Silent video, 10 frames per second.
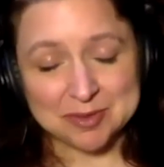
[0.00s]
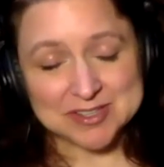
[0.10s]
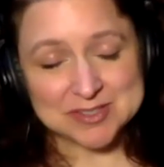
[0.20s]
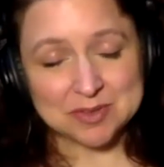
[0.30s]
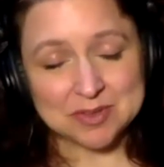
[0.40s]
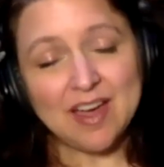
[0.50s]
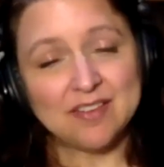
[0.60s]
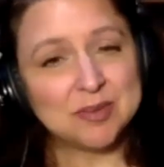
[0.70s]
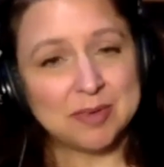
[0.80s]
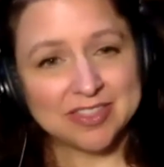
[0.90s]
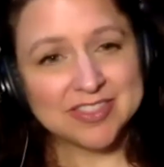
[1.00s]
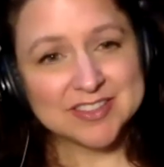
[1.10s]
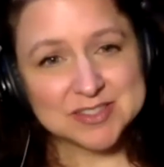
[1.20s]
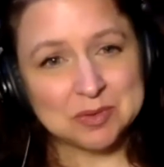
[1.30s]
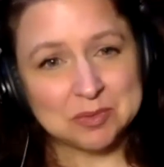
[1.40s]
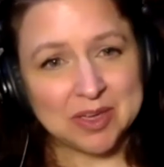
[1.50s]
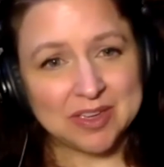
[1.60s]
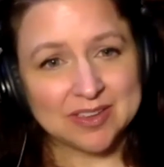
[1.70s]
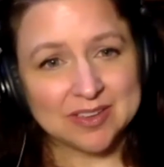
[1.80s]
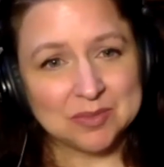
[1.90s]
because we laughed about this when
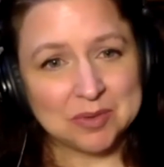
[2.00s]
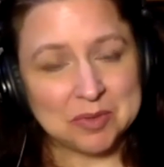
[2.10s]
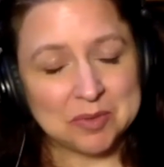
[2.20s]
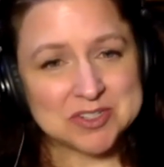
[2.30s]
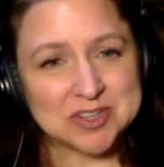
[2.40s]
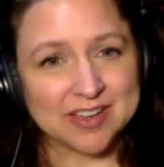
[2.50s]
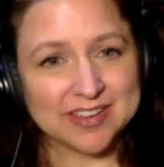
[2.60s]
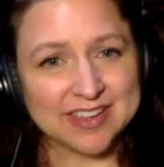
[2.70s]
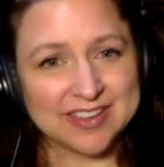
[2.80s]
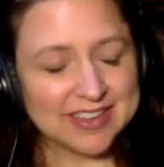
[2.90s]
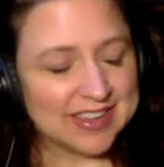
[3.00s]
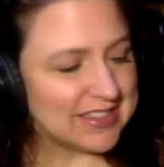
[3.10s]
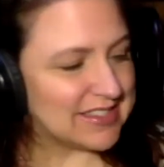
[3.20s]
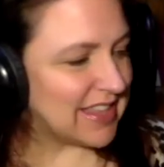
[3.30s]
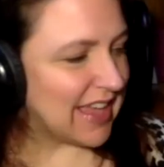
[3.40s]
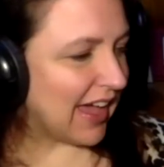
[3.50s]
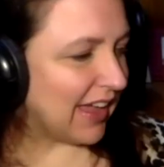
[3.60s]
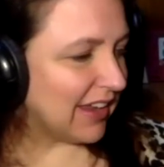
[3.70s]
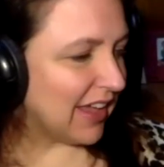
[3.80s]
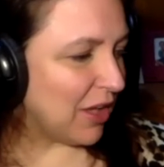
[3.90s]
we were talking, is that